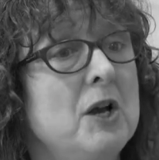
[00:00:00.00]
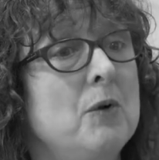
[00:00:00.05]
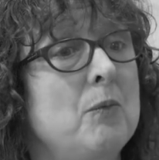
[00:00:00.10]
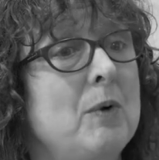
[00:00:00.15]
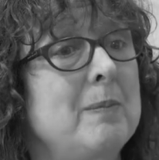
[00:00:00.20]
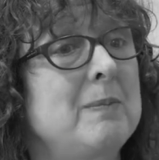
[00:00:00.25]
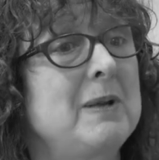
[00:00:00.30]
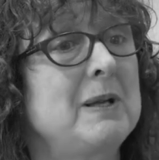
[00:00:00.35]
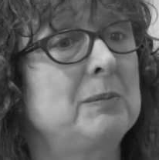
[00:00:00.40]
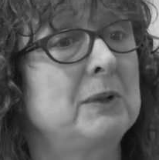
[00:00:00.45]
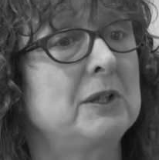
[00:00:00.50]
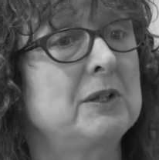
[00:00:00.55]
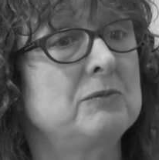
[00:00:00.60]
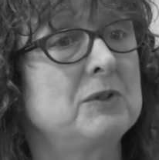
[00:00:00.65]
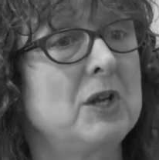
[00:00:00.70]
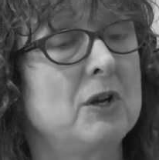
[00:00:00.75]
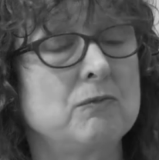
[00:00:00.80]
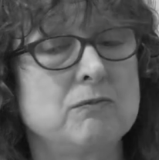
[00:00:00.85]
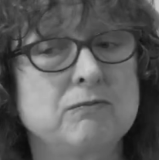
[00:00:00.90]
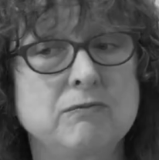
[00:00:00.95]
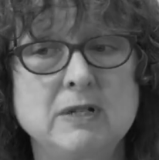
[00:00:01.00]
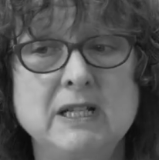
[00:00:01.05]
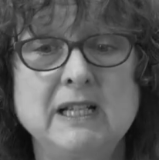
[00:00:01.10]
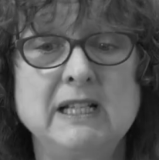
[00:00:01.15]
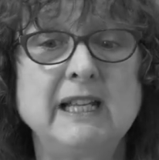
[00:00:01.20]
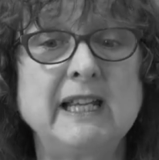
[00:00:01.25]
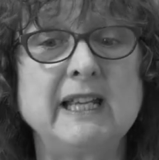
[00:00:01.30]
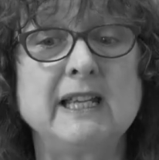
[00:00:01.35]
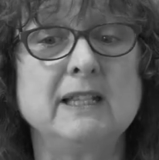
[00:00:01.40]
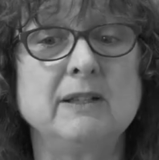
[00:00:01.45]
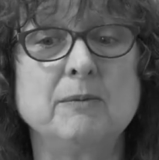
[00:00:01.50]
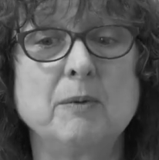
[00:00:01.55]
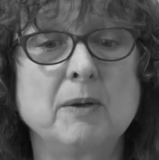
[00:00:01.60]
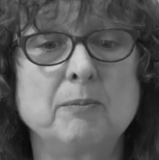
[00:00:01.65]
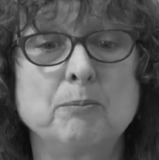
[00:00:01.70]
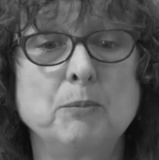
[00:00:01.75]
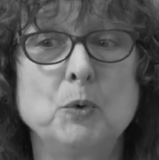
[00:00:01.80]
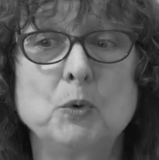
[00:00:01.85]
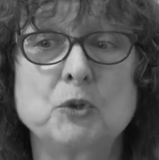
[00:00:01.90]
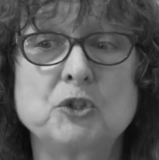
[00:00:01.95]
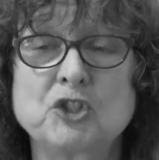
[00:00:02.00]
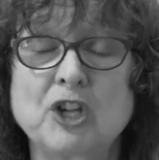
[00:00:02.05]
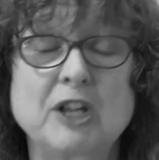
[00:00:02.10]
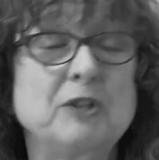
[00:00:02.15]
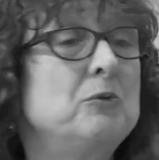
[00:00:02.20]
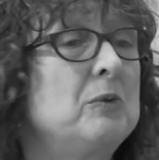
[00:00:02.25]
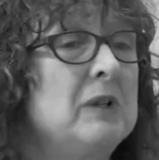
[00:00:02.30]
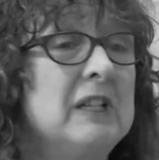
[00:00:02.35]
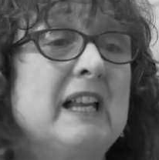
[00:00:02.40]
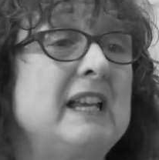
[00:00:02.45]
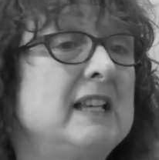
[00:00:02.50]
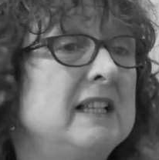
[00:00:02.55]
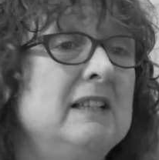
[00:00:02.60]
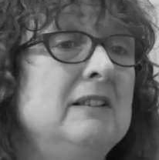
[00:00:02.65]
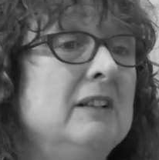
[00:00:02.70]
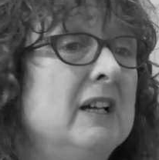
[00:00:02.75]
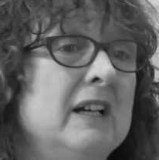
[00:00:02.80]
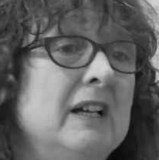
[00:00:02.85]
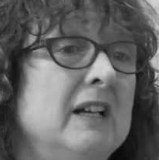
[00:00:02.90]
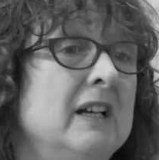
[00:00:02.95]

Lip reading: where people are really more genuinely